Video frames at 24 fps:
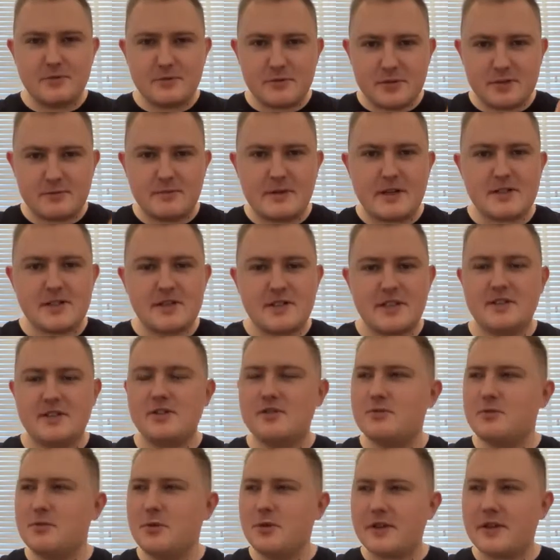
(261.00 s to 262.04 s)
especially
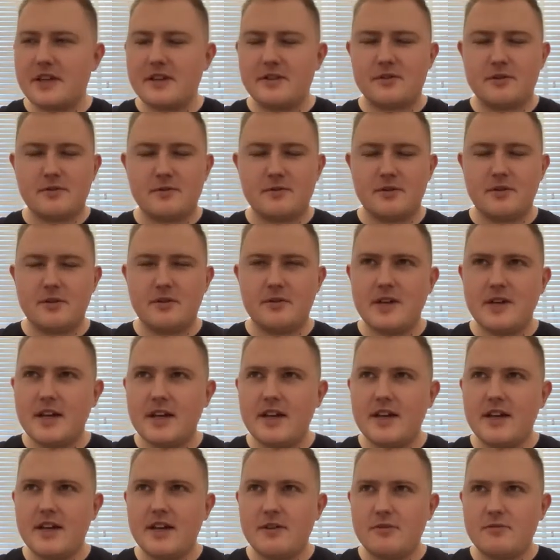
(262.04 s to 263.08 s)
just walking through
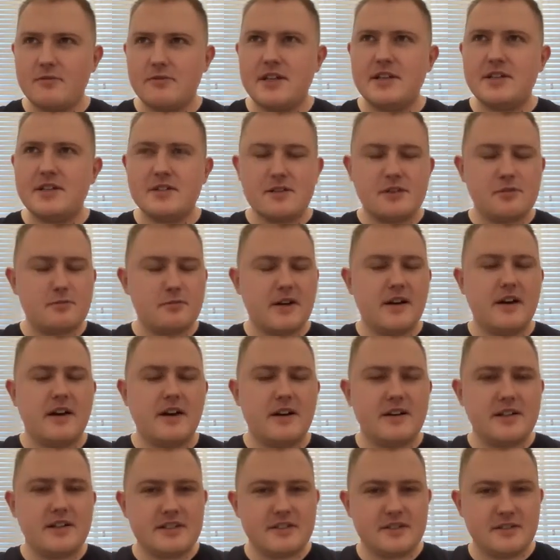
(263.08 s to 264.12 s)
Regent's
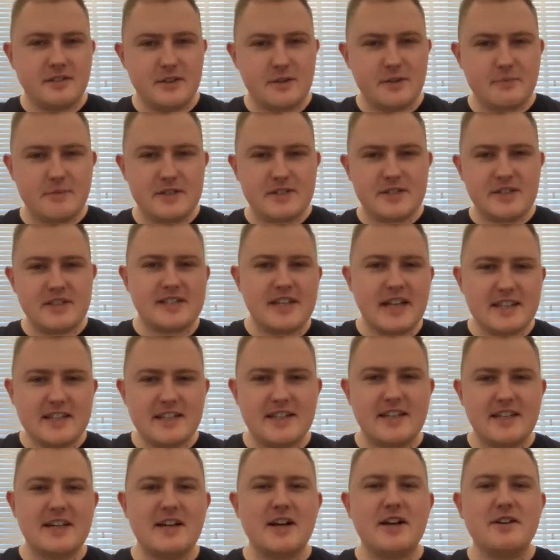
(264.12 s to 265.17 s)
Park on a busy
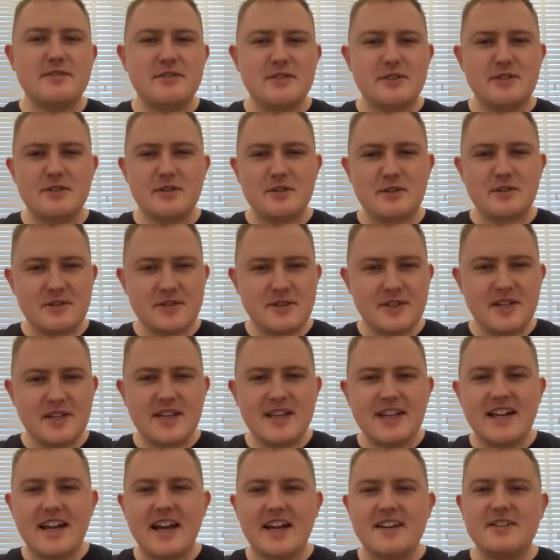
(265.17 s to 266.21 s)
Saturday afternoon,
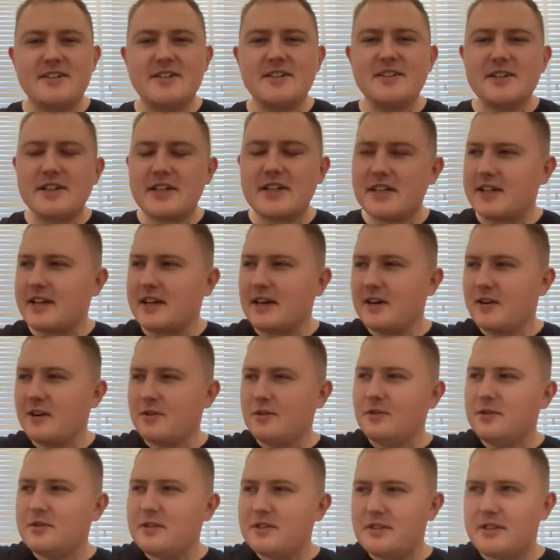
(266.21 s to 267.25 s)
and you're looking at
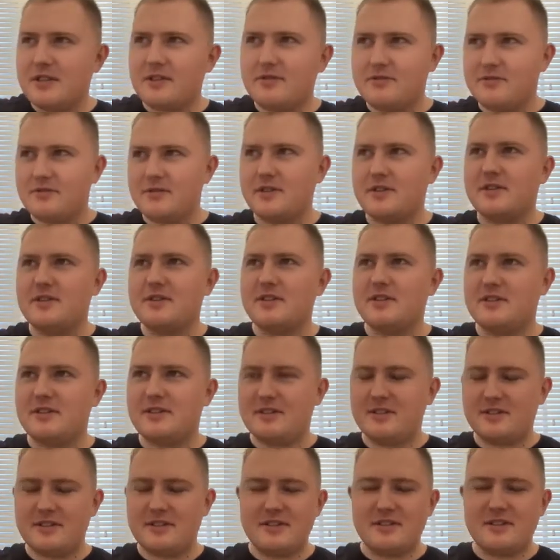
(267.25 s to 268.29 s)
all the different
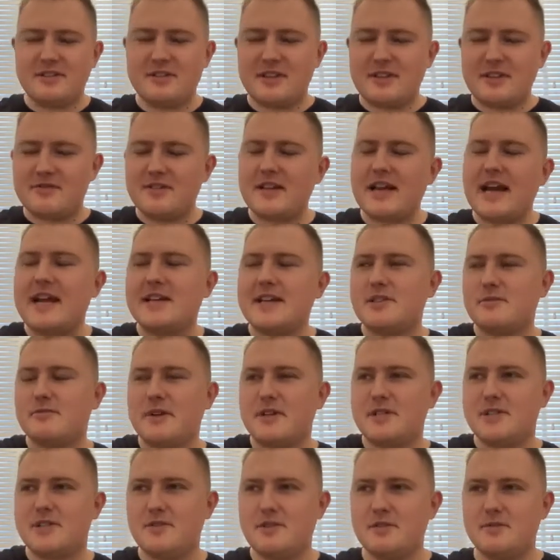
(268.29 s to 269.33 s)

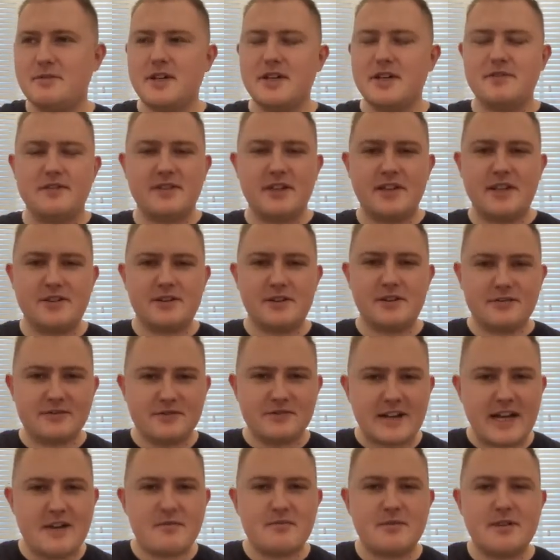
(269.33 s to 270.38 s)
aspects of human life. You've got
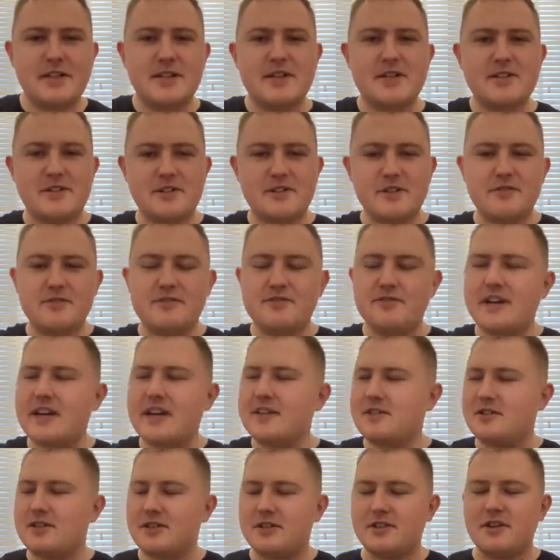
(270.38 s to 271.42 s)
families, you've got
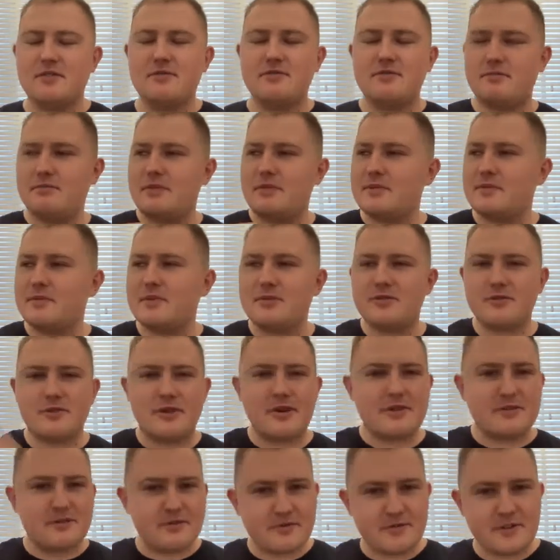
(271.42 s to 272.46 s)
friends, you've got people
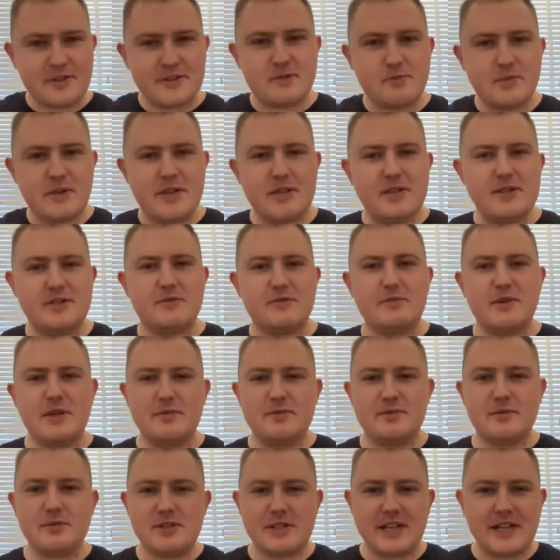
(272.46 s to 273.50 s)
throwing frisbees or
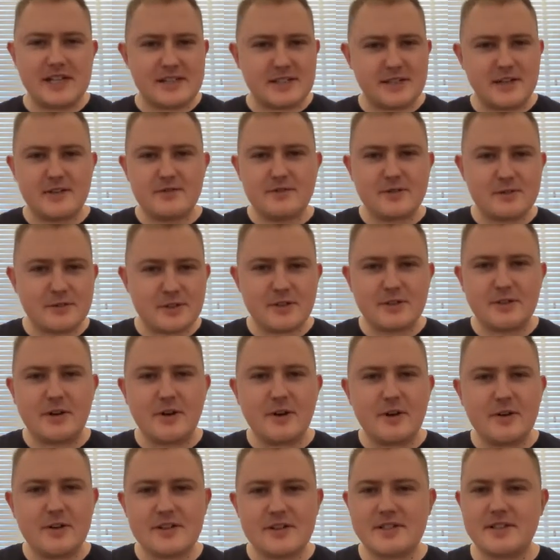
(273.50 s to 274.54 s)
people chasing after a
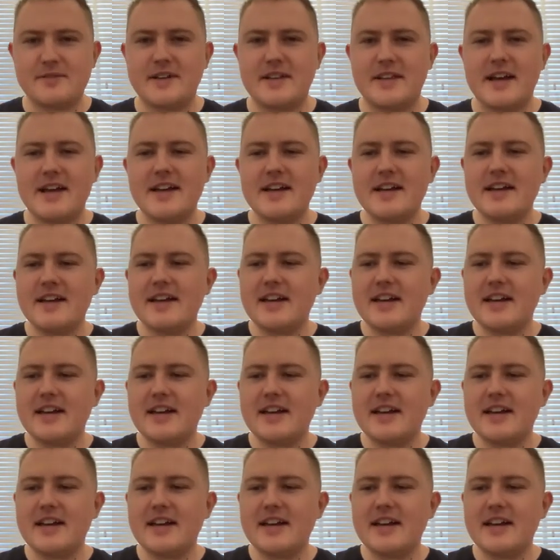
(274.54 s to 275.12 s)
dog or something like that.